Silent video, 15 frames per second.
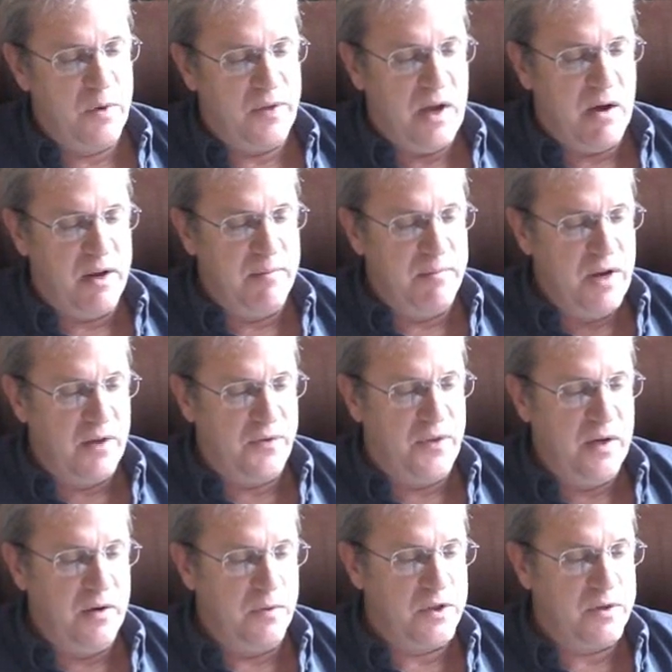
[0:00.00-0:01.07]
Without Him
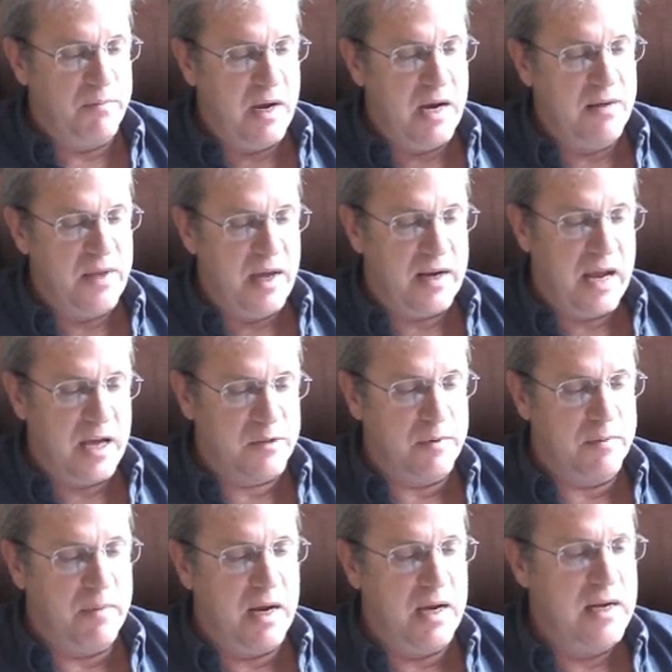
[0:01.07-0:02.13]
nothing was made that has
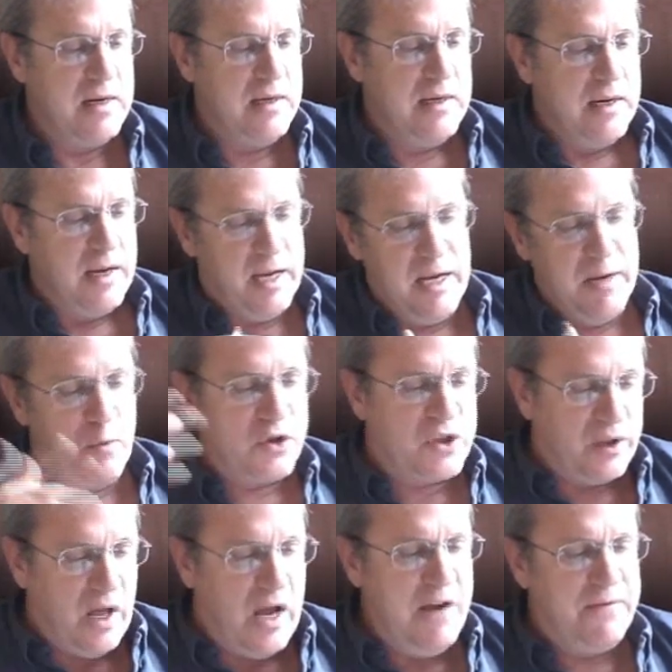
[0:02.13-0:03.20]
been made. In Him
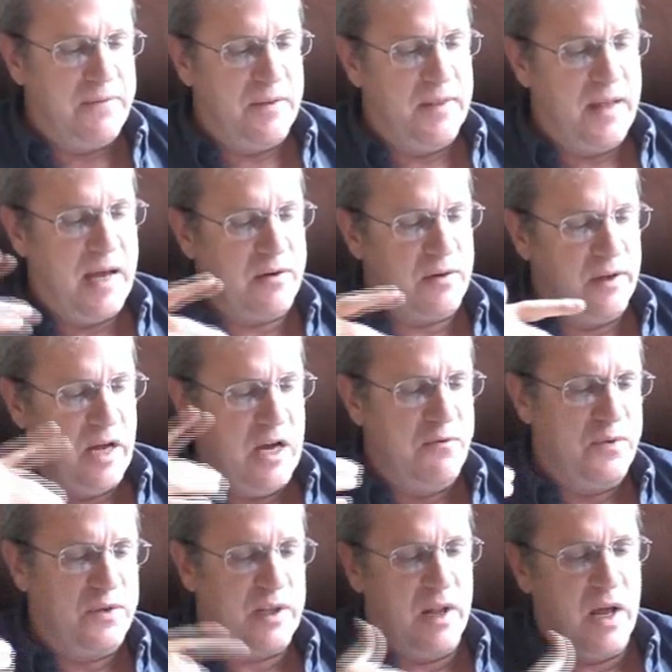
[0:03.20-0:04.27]
was life, and that
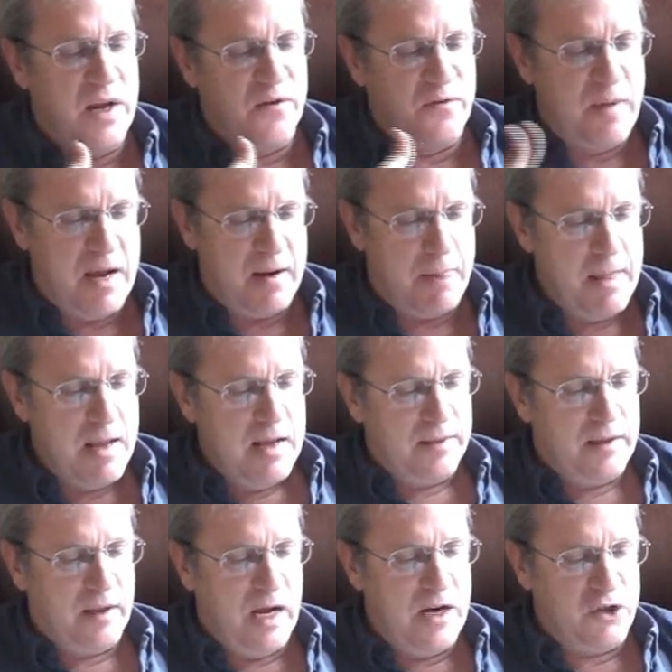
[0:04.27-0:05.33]
life was the light of men.
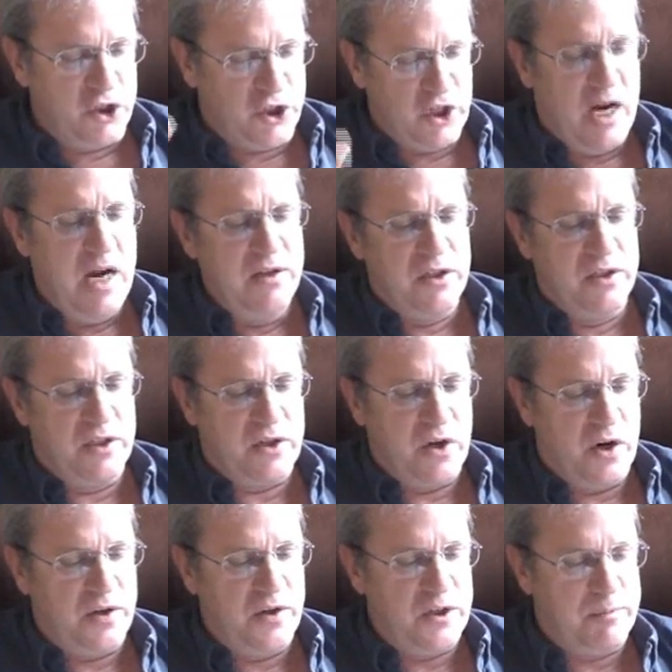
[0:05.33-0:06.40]
The light shines in the
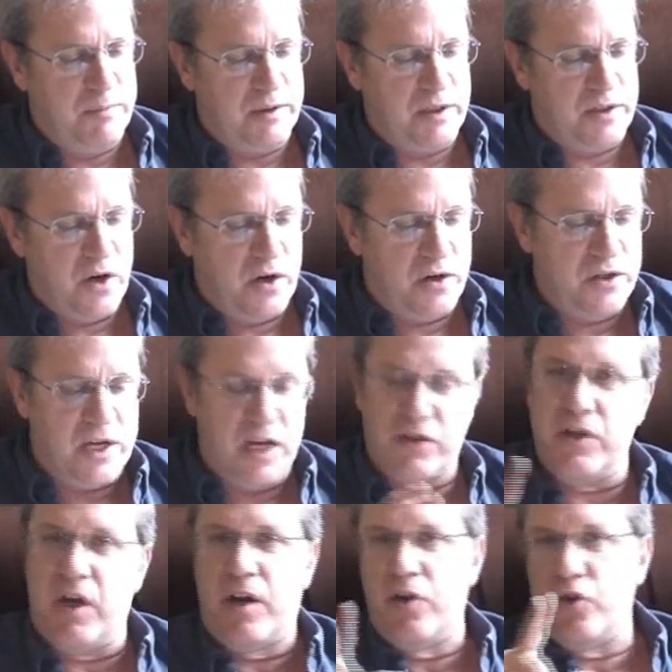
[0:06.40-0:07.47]
darkness, but the darkness
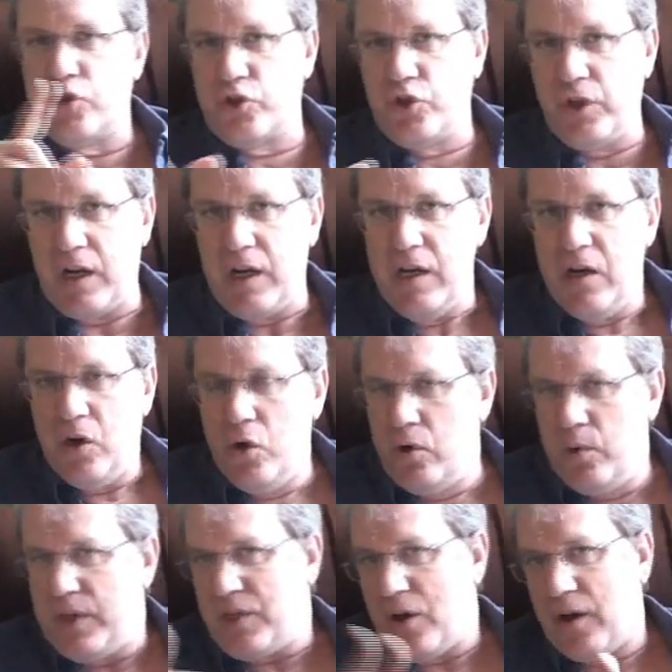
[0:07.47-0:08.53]
has not understood it. Who
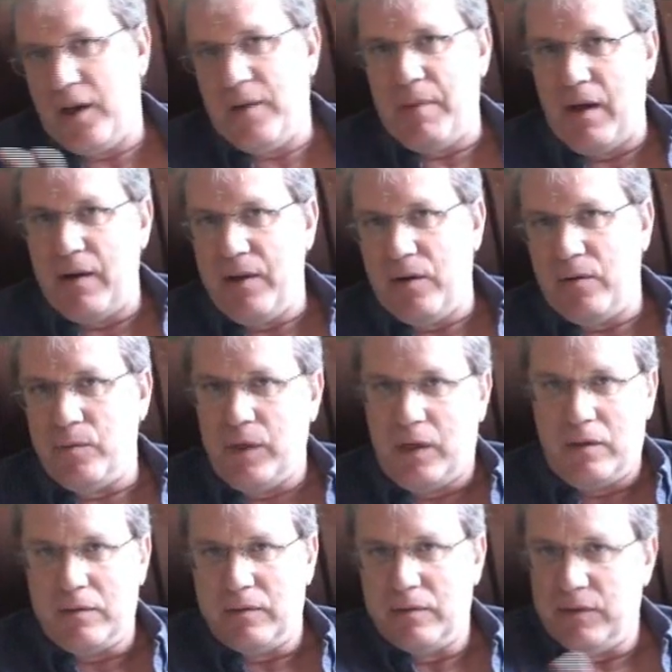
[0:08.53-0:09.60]
are we talking about here?
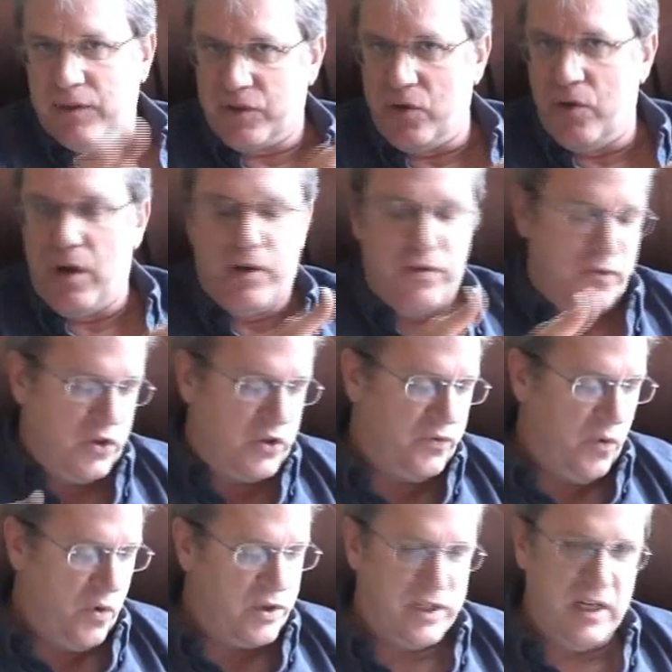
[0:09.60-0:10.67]
Well, let's go down to verse
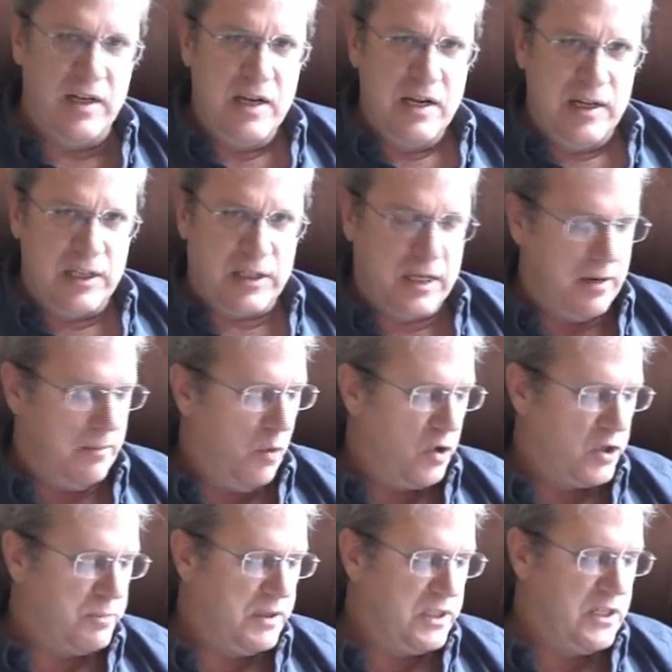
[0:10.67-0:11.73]
14. Let's get
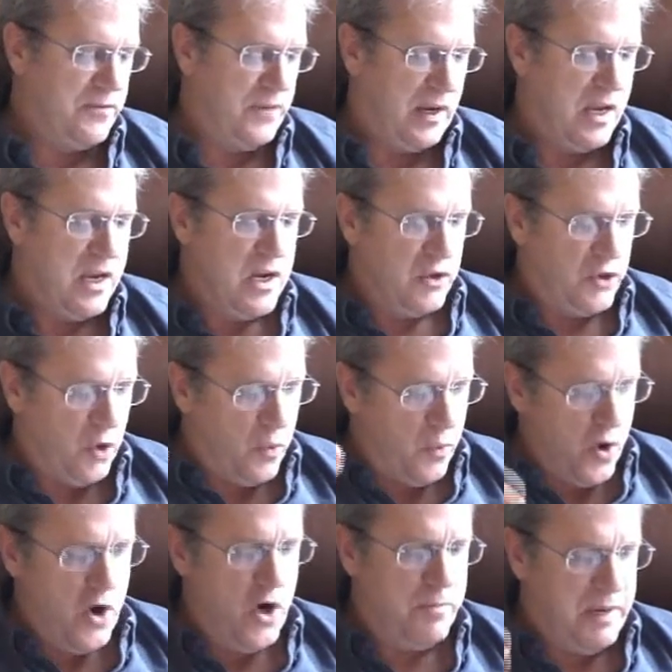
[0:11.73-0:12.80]
more specific. The
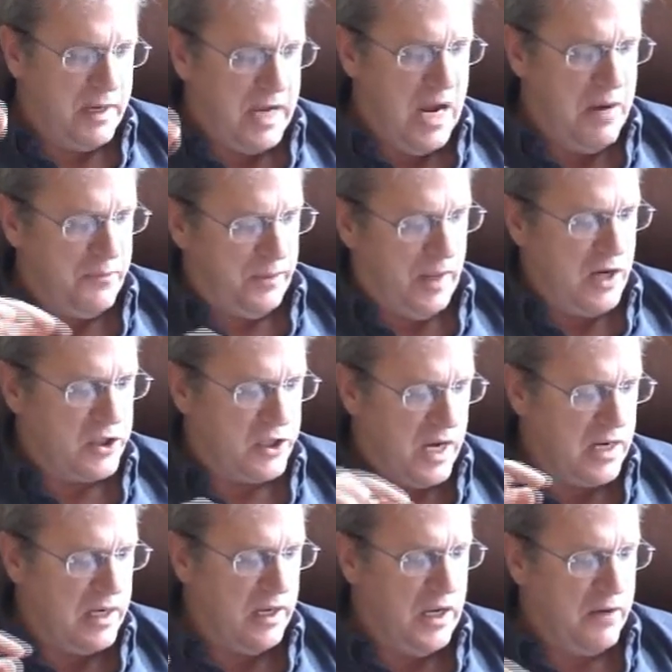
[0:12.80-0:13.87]
Word became flesh
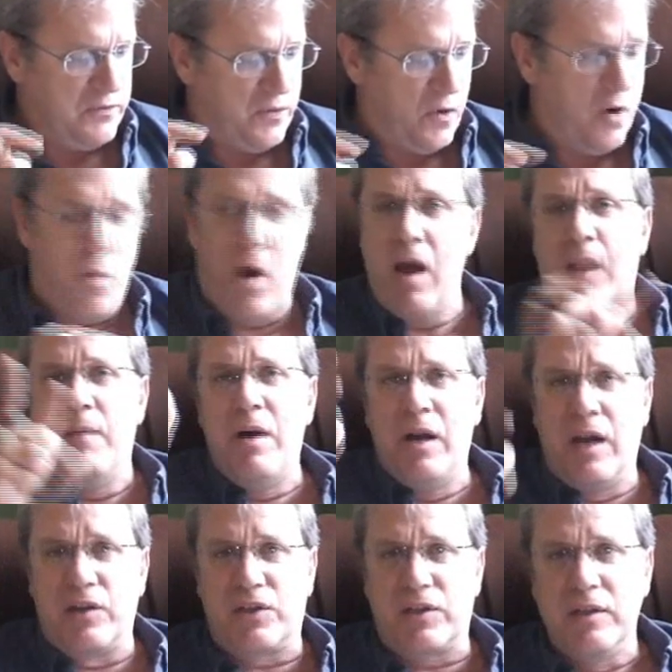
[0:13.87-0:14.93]
and lived for a while
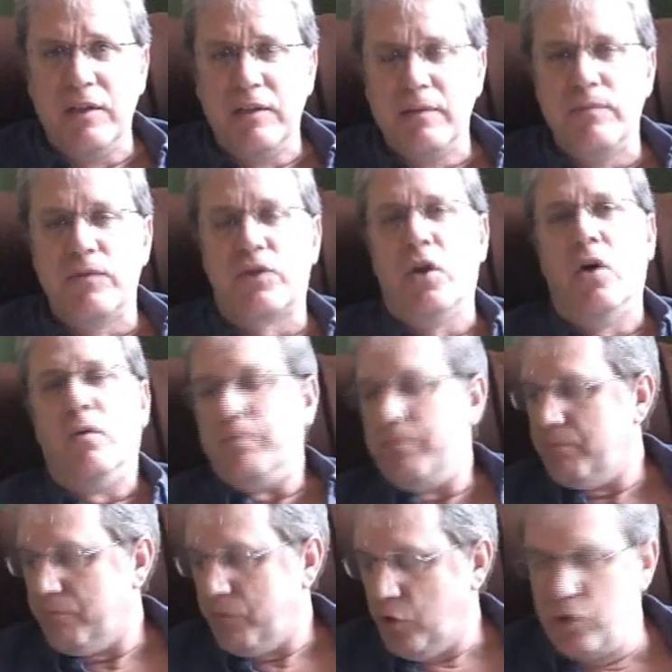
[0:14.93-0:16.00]
among us. So,
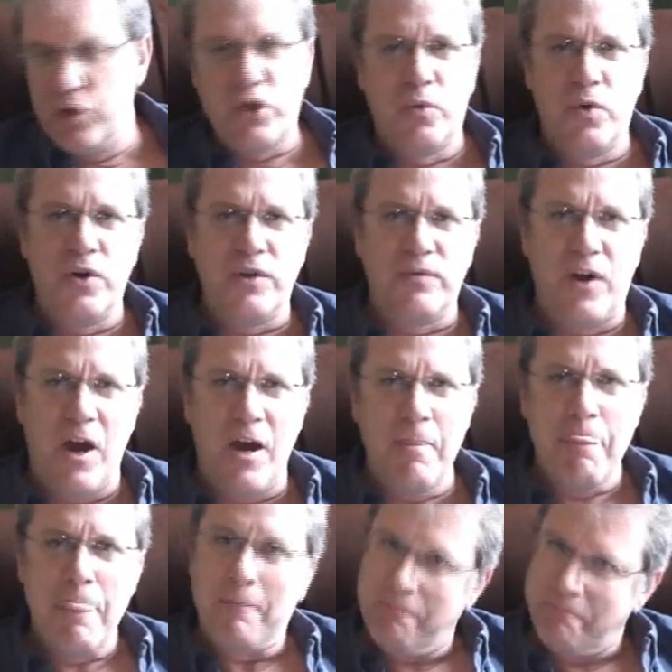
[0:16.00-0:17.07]
who's the Word of God?
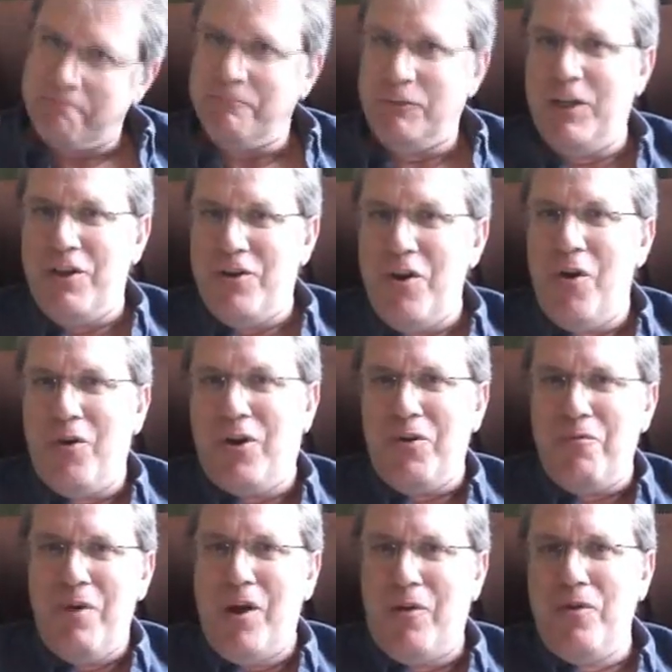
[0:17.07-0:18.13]
You know
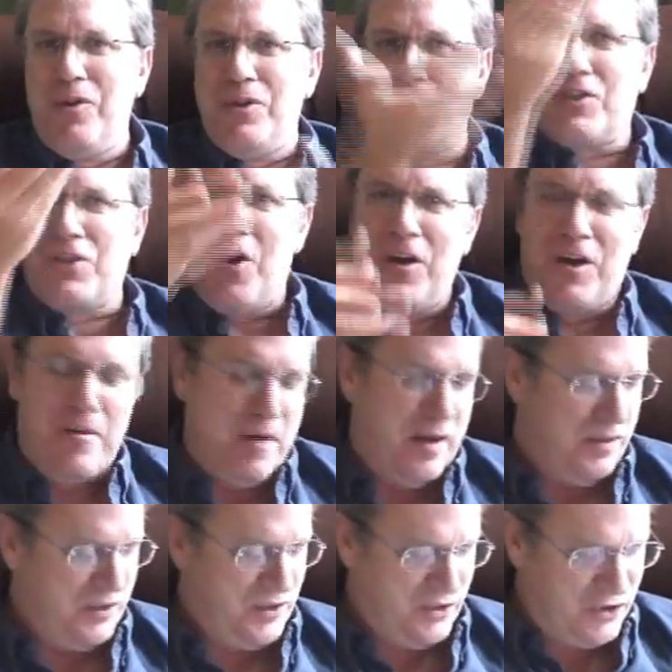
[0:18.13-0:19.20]
good well who this is talking
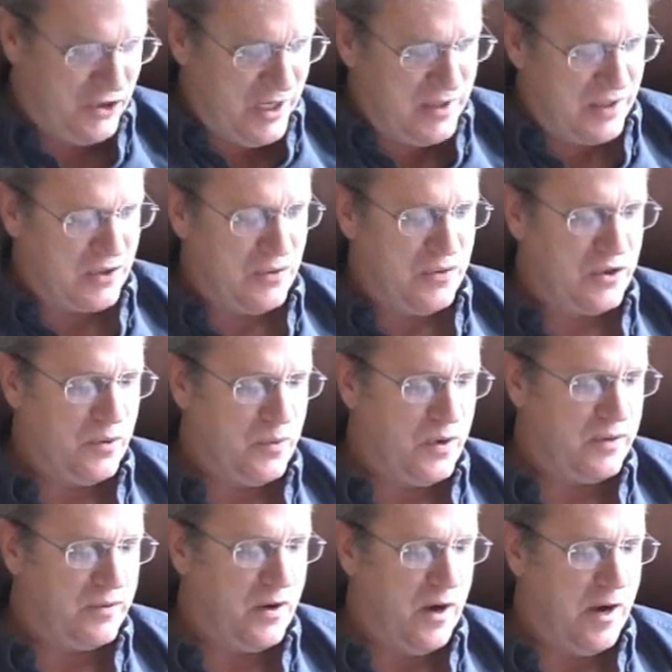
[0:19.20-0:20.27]
about. This is Jesus, who is the
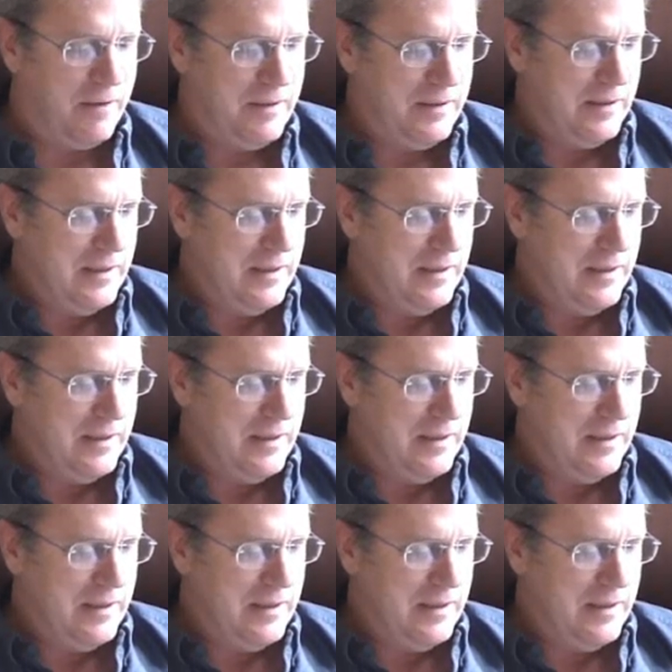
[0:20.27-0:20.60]
Word of God.